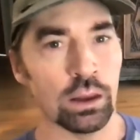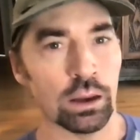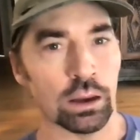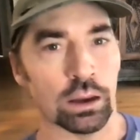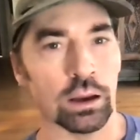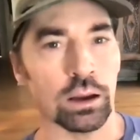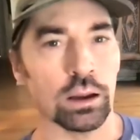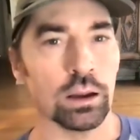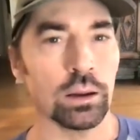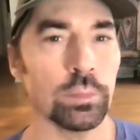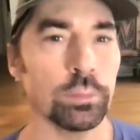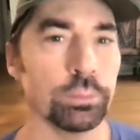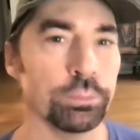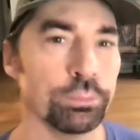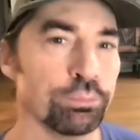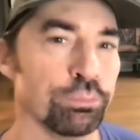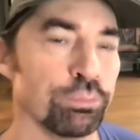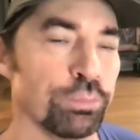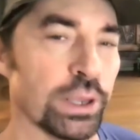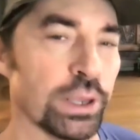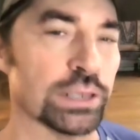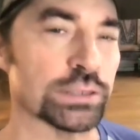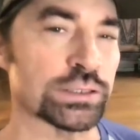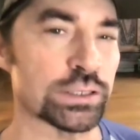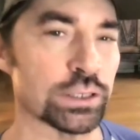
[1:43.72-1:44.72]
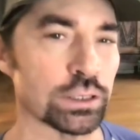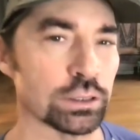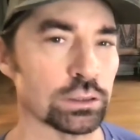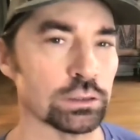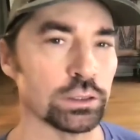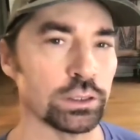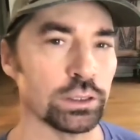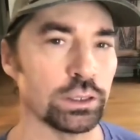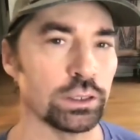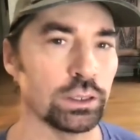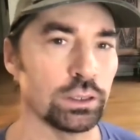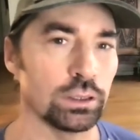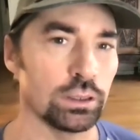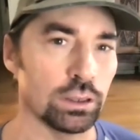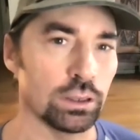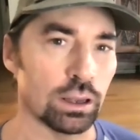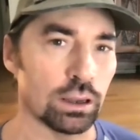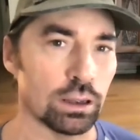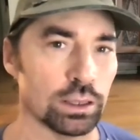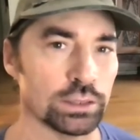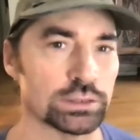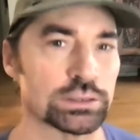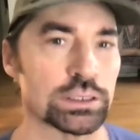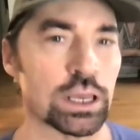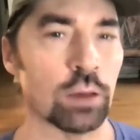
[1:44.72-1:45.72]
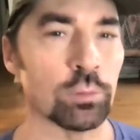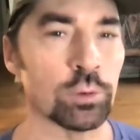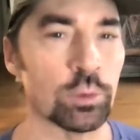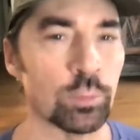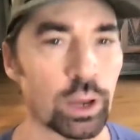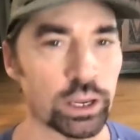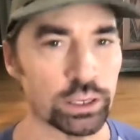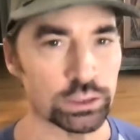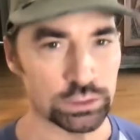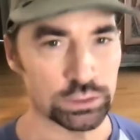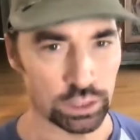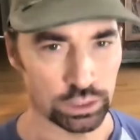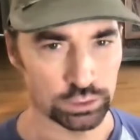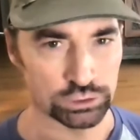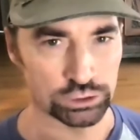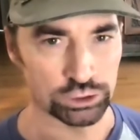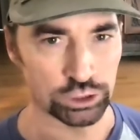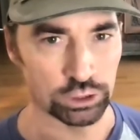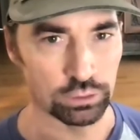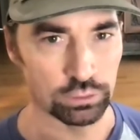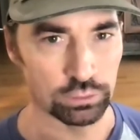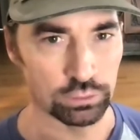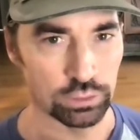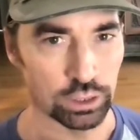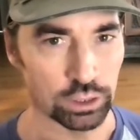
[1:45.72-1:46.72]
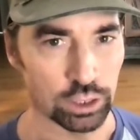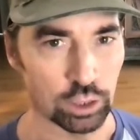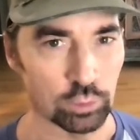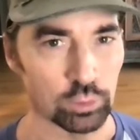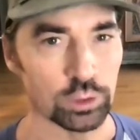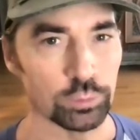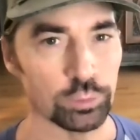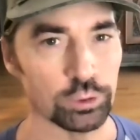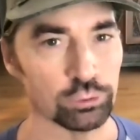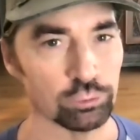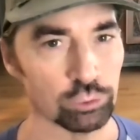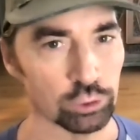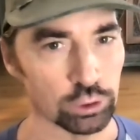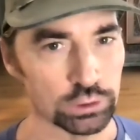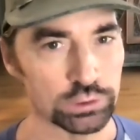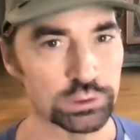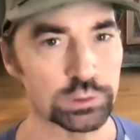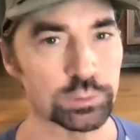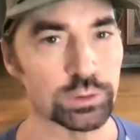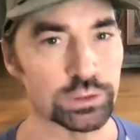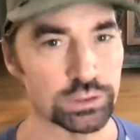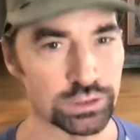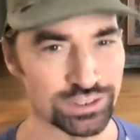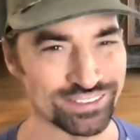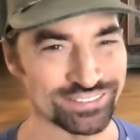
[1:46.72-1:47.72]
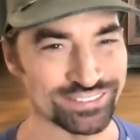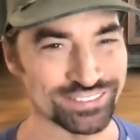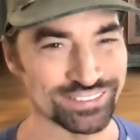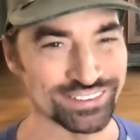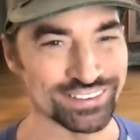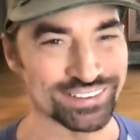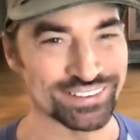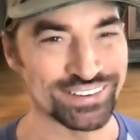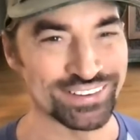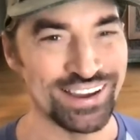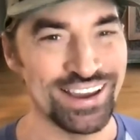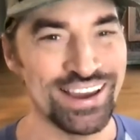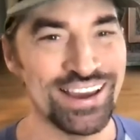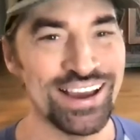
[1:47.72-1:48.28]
um, basically it's come to my attention and i want to be real specific